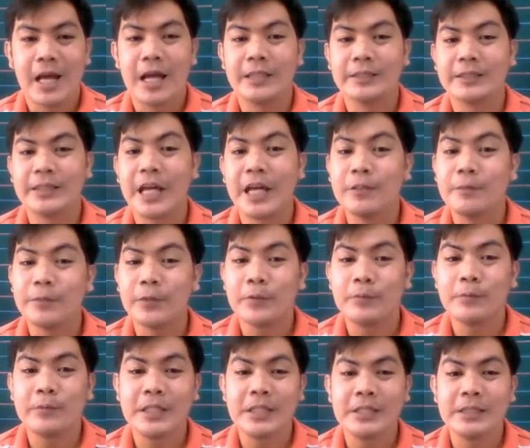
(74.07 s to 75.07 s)
Aside
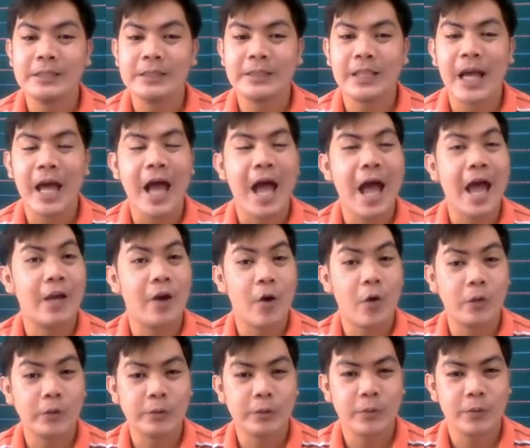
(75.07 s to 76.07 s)
from this, I
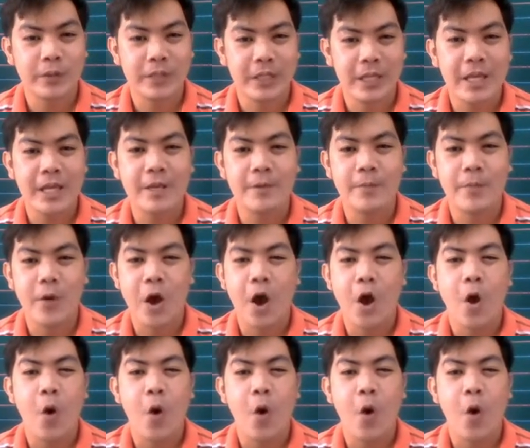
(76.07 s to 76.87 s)
also give